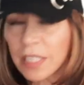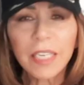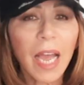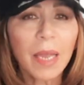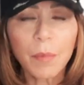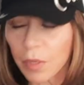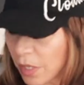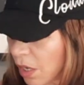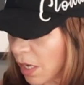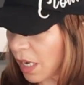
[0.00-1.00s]
time,
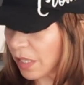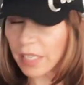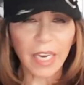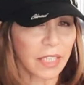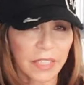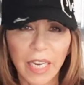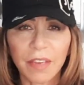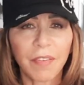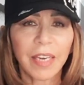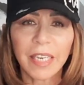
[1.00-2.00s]
or the next day
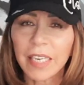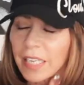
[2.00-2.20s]
if I need